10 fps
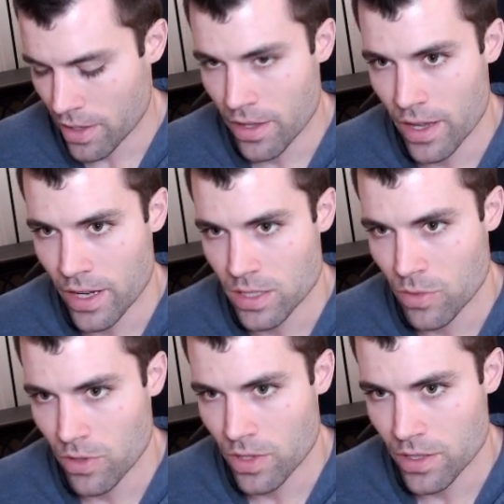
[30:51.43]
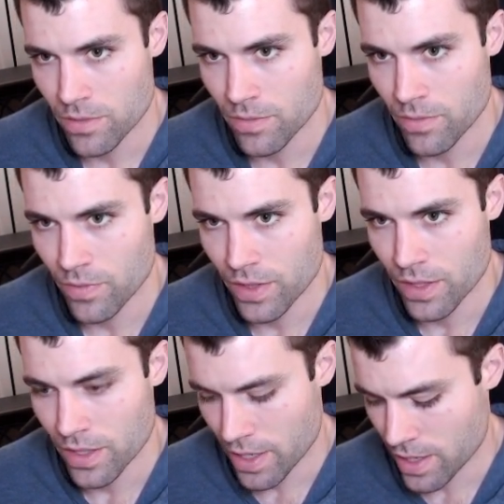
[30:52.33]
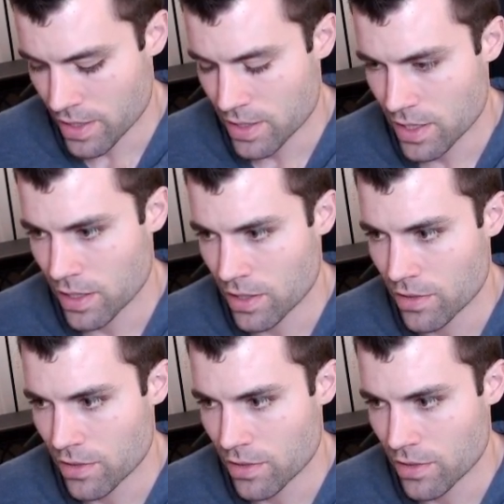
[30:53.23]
export async